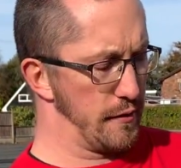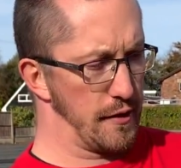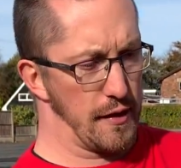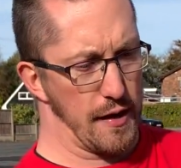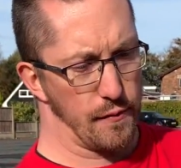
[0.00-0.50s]

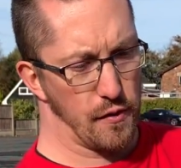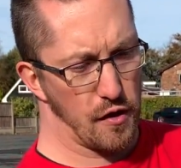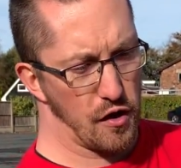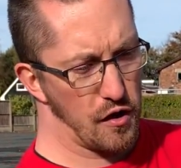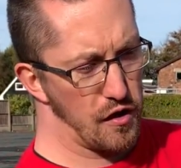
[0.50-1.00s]
yeah,
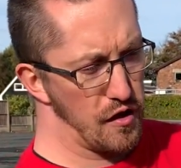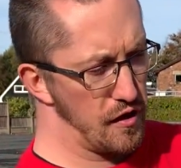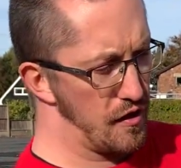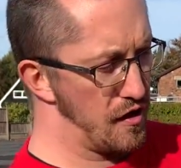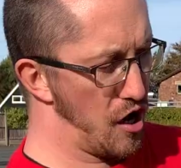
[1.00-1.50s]

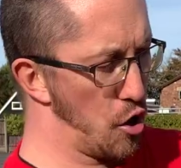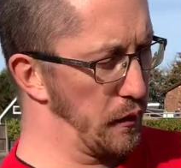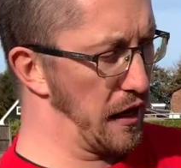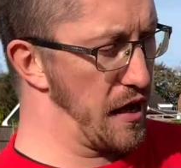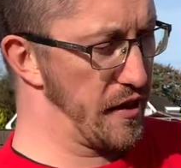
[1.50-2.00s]
hope you
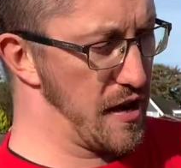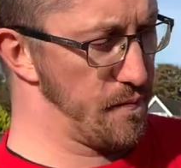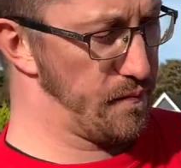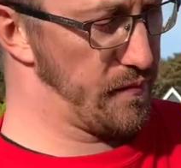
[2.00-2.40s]
like that.